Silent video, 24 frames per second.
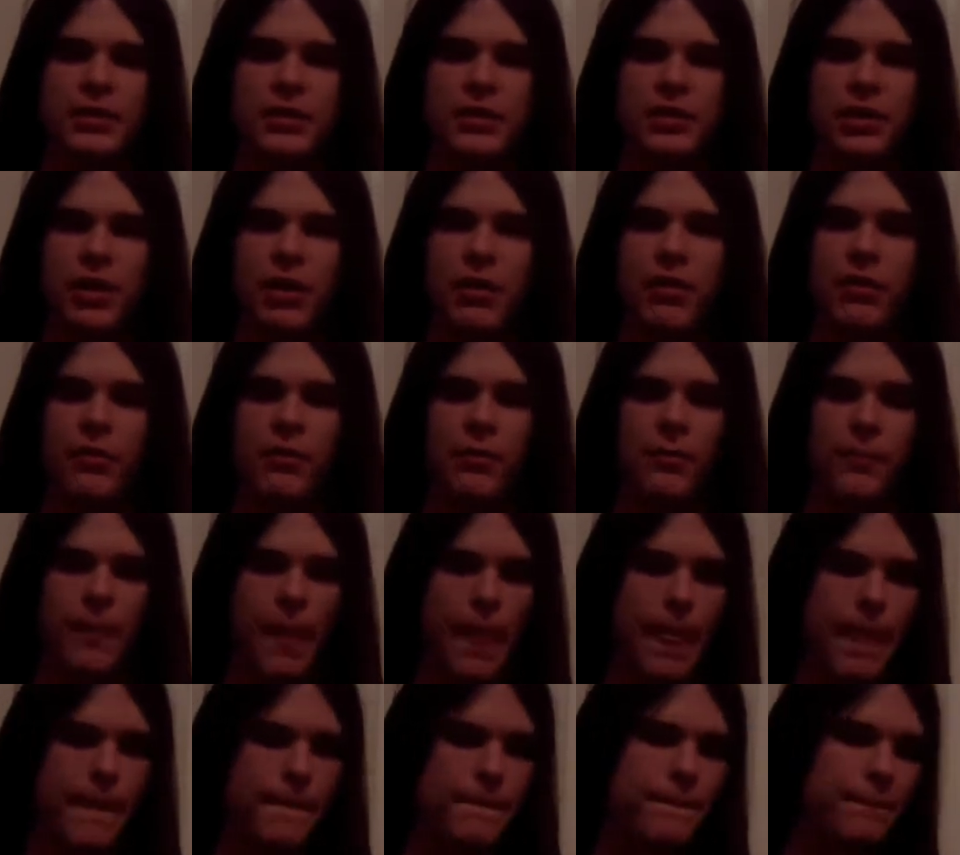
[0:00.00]
So,
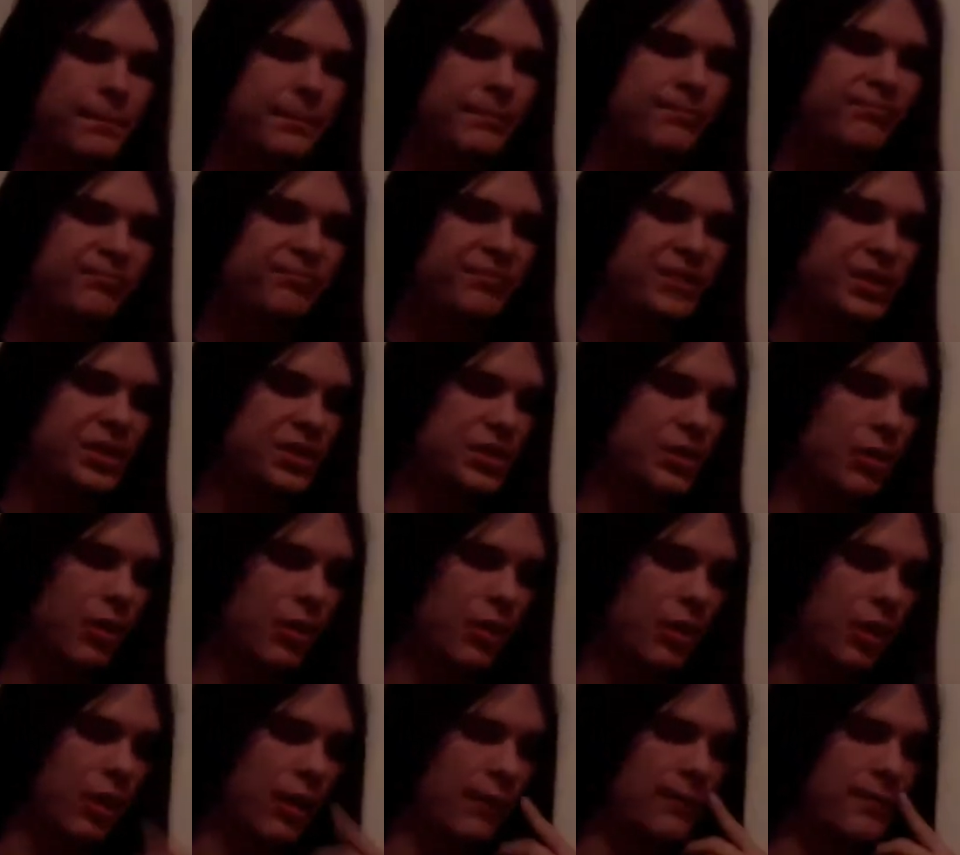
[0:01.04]
to
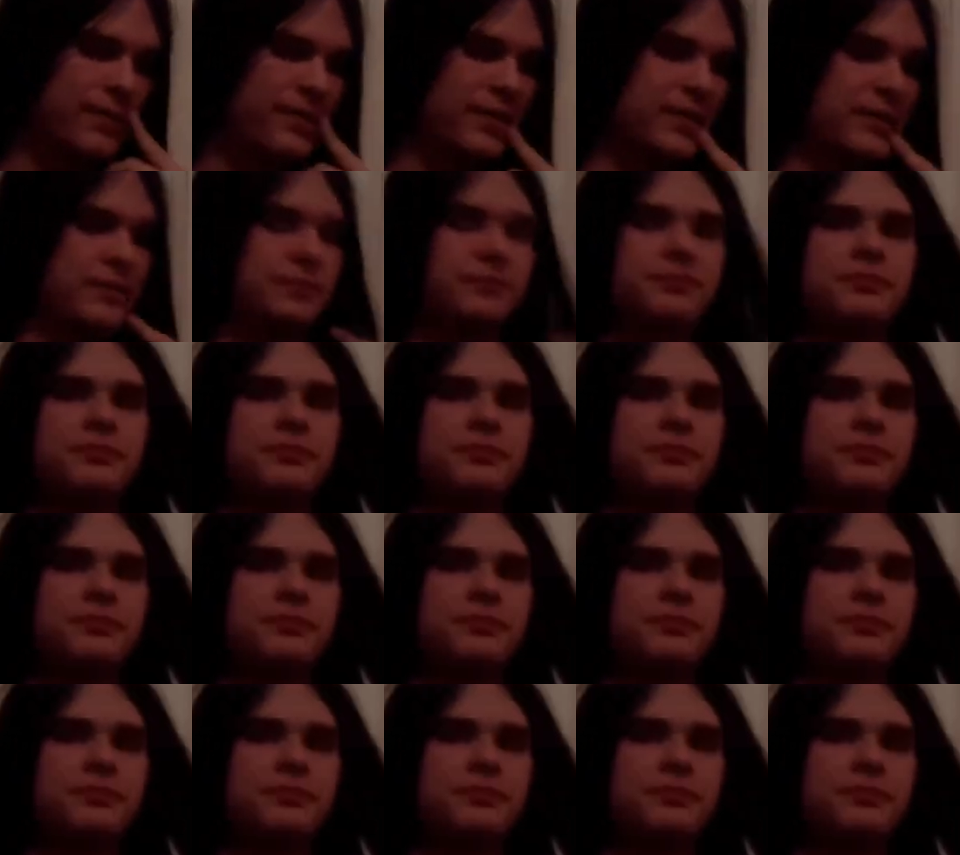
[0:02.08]
start off,